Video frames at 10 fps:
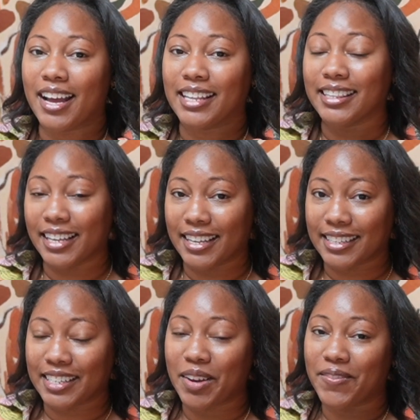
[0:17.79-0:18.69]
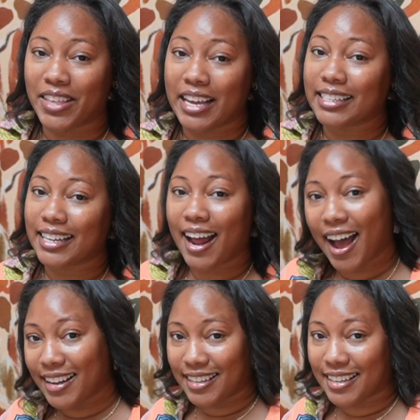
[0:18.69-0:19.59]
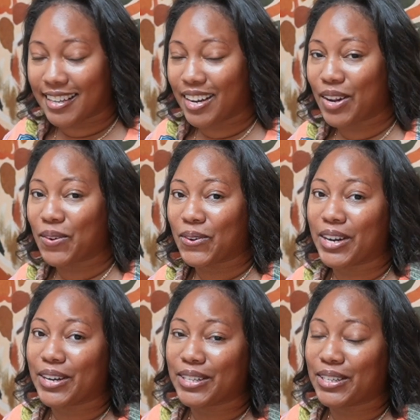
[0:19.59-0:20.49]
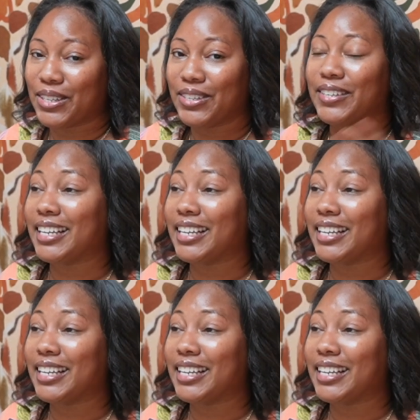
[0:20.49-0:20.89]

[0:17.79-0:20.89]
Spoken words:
list of things that I did in order to